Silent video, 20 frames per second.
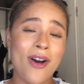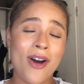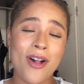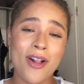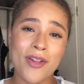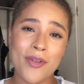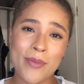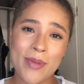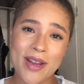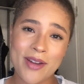
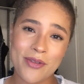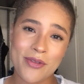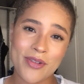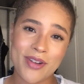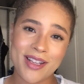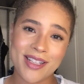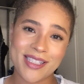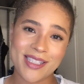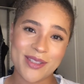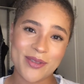all of my
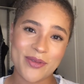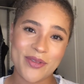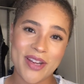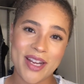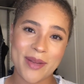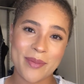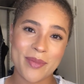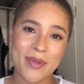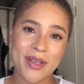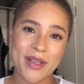friends and
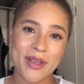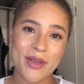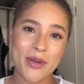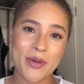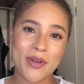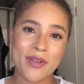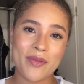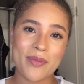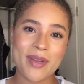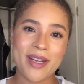family who
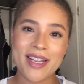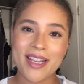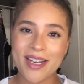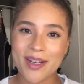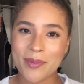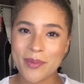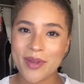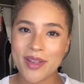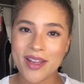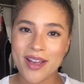have been
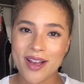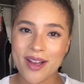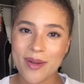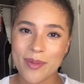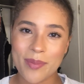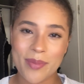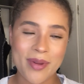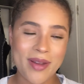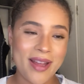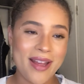hitting me
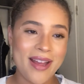up,